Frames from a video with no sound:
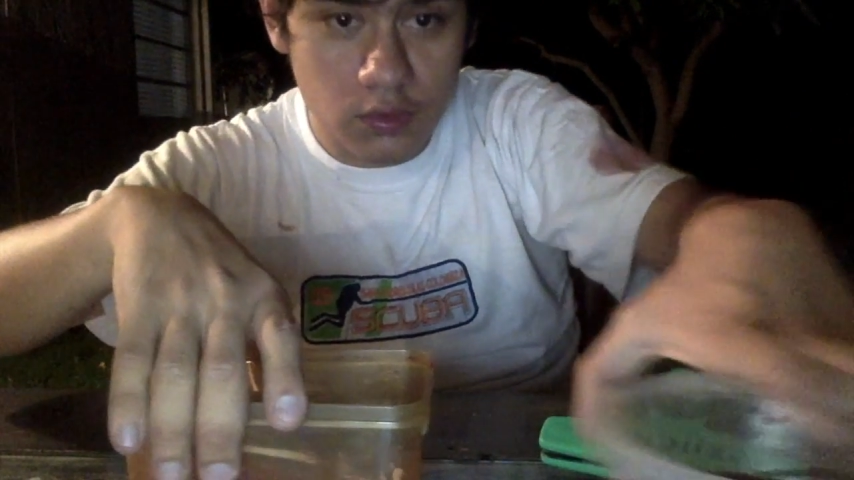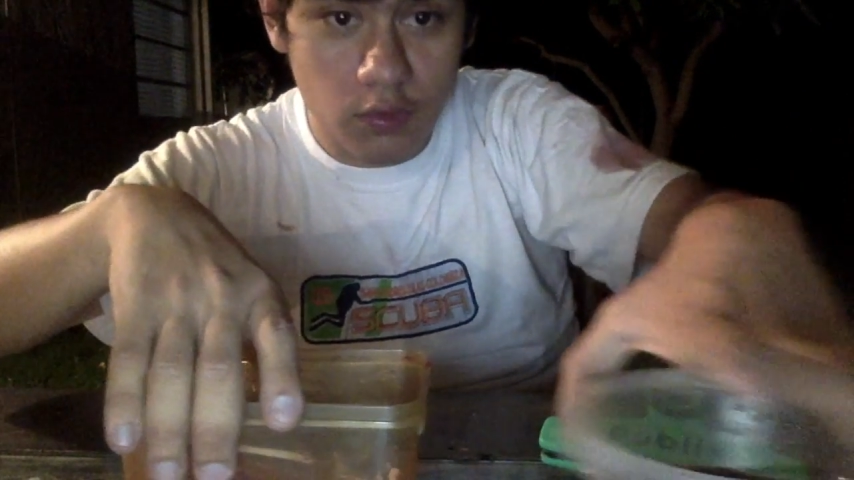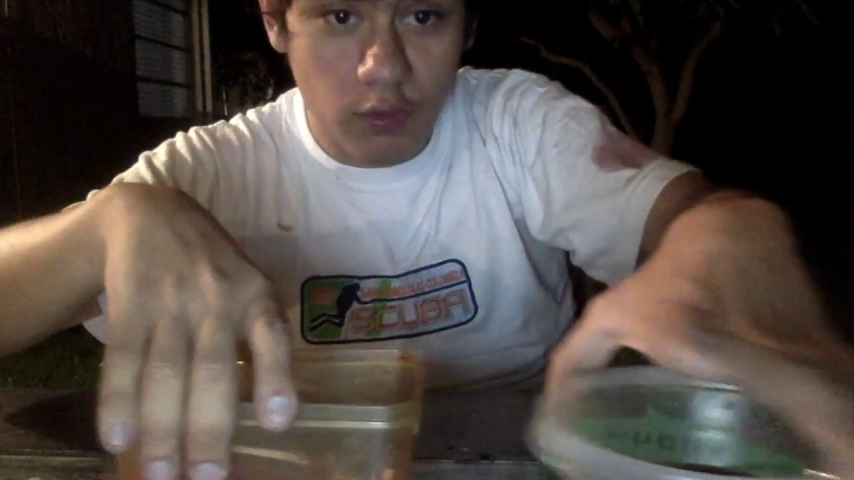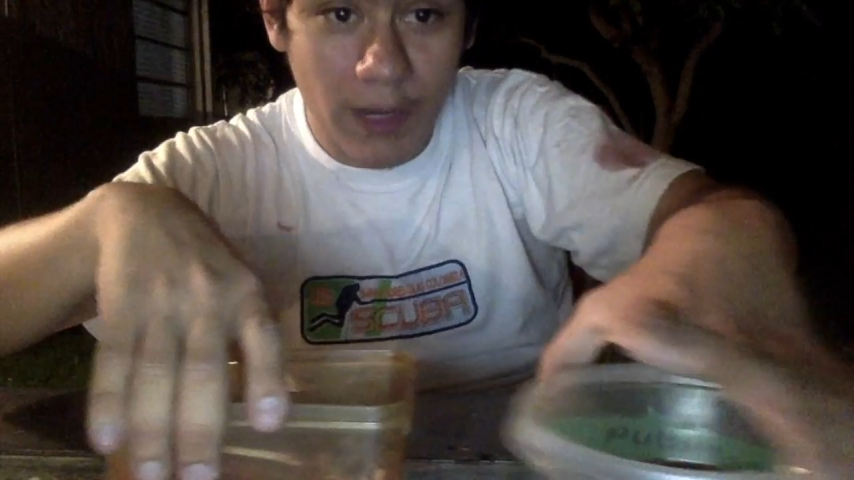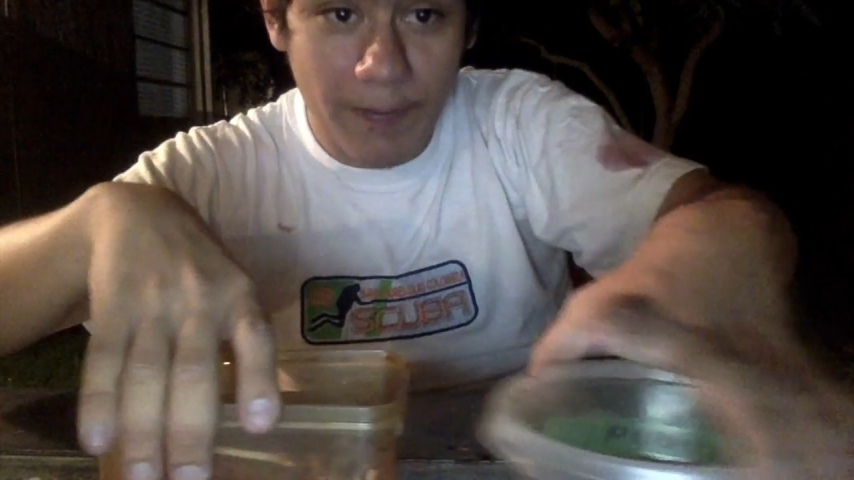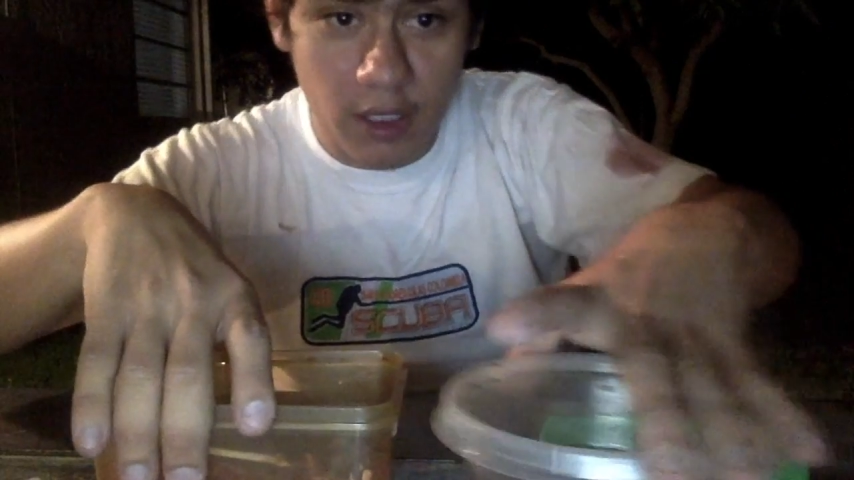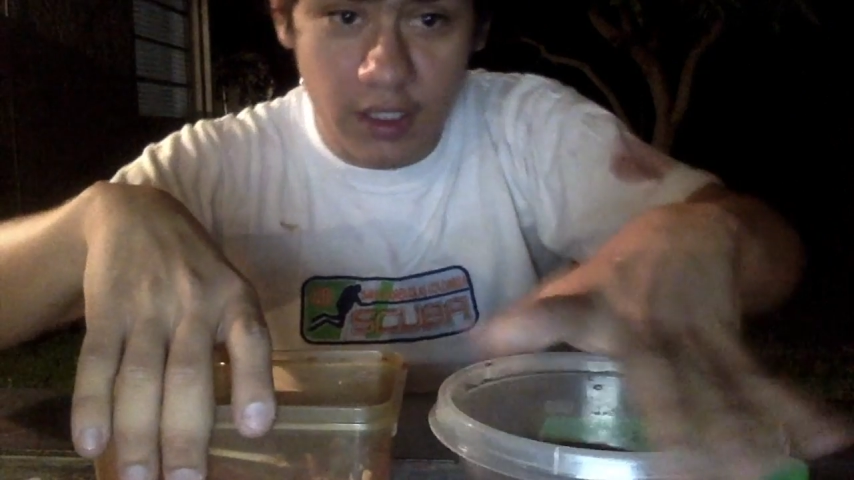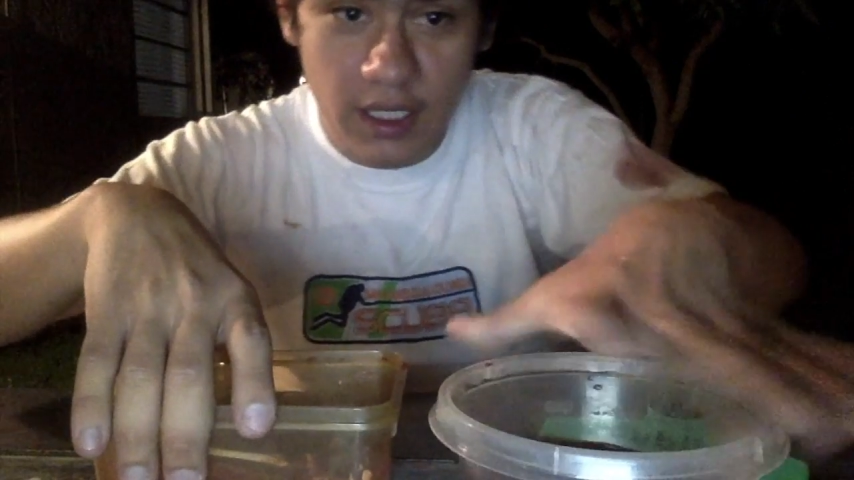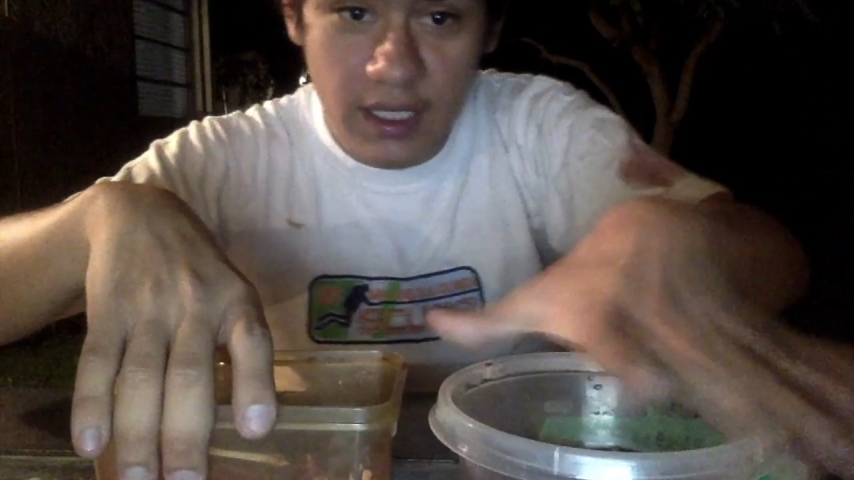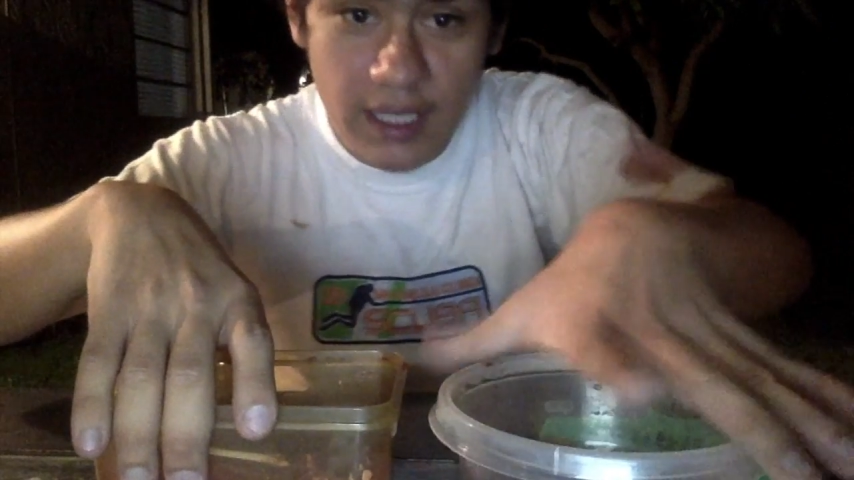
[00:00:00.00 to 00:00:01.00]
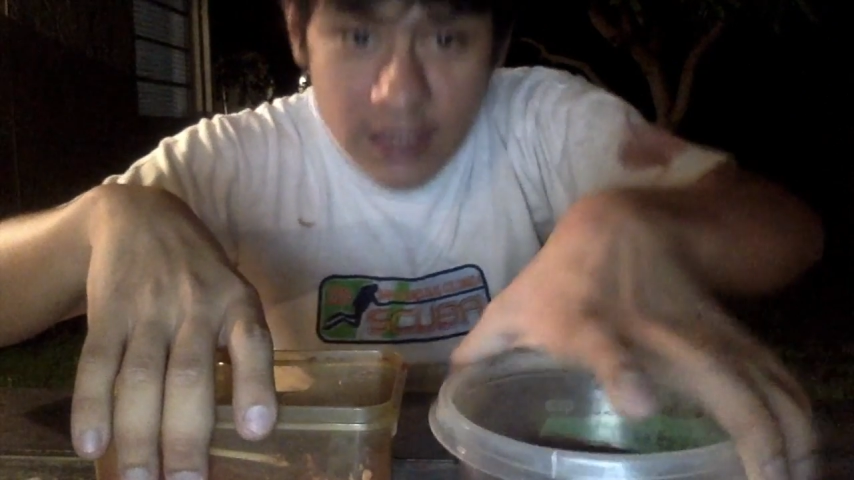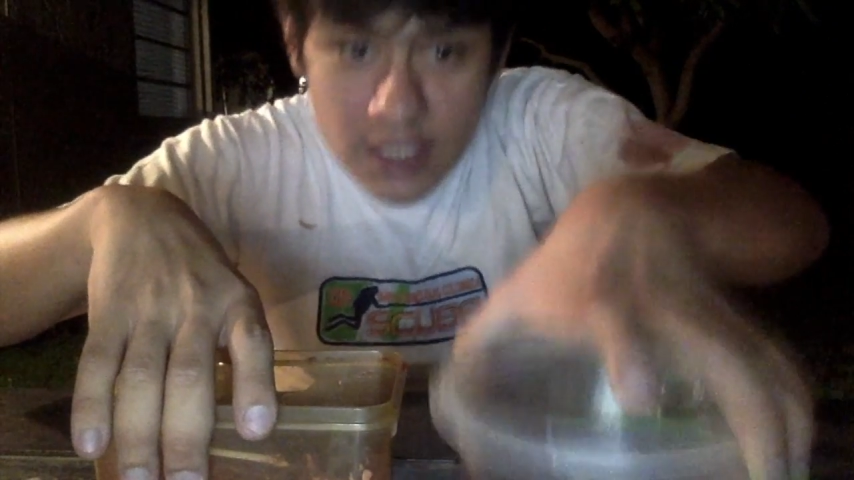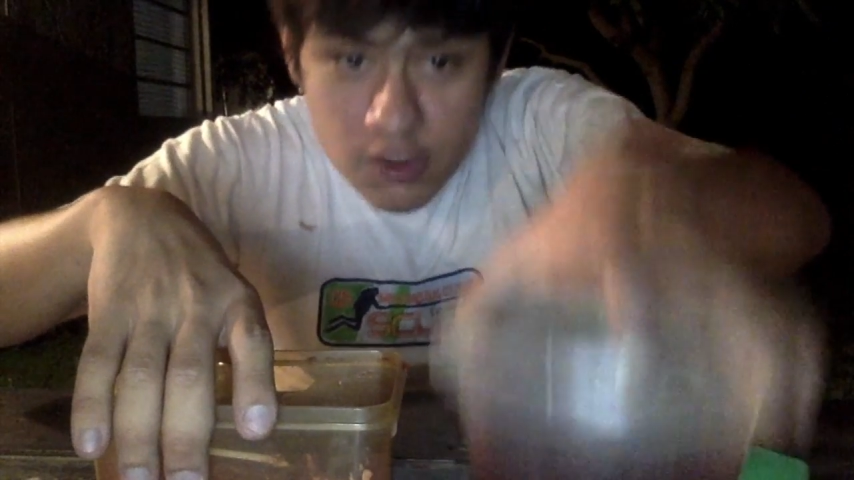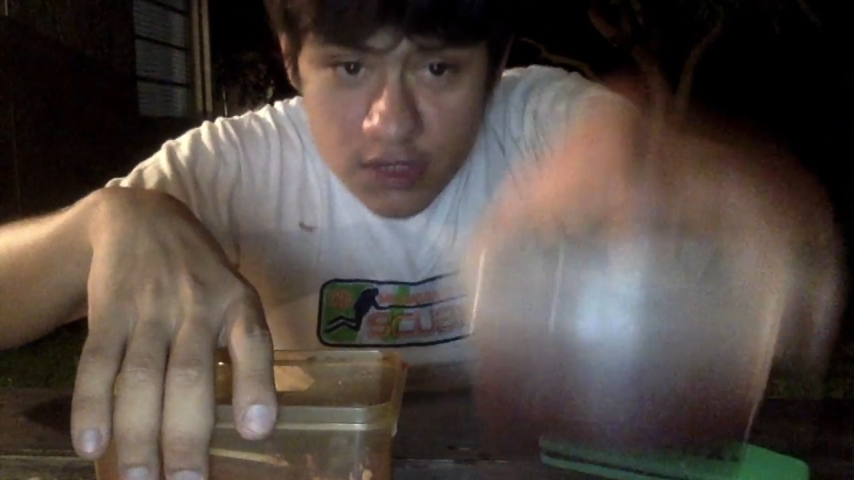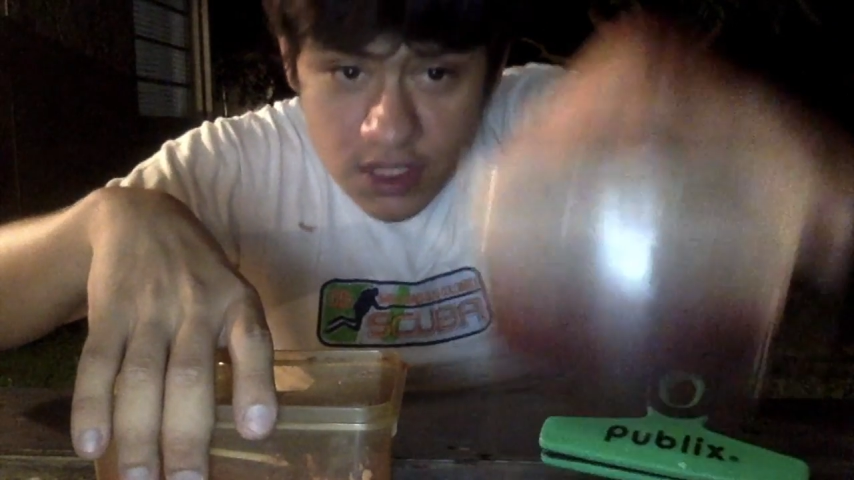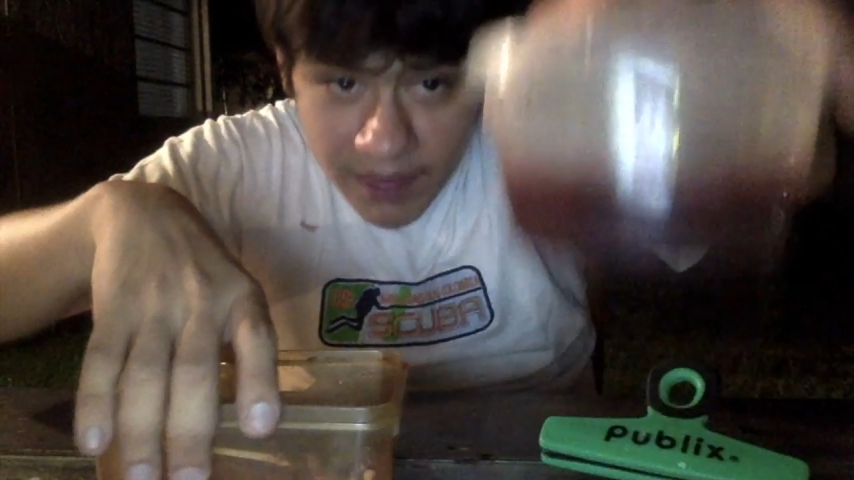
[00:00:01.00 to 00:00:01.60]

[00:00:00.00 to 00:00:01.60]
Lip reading: wet blood, this one's a